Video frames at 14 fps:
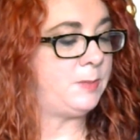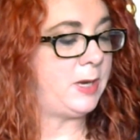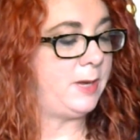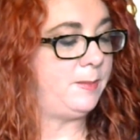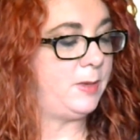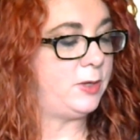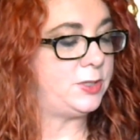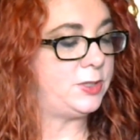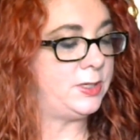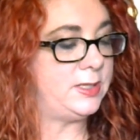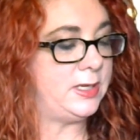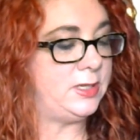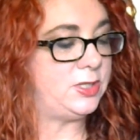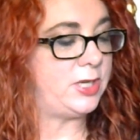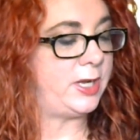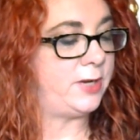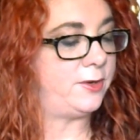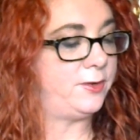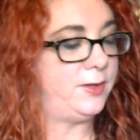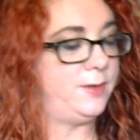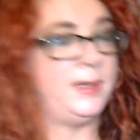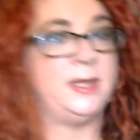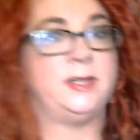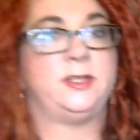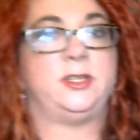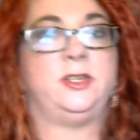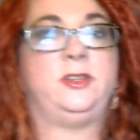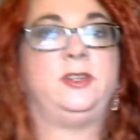My Emotions and Channel Them
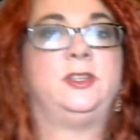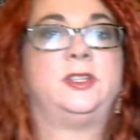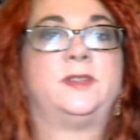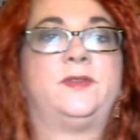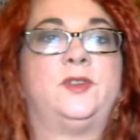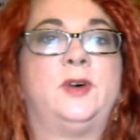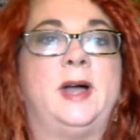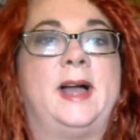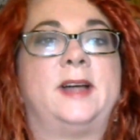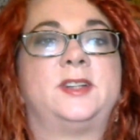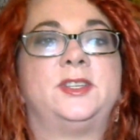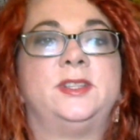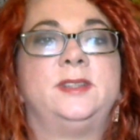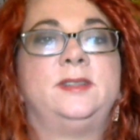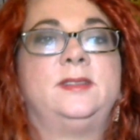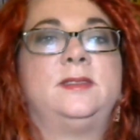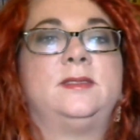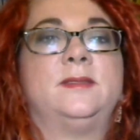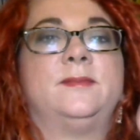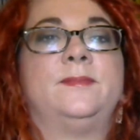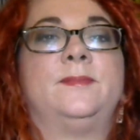into Useful Actions.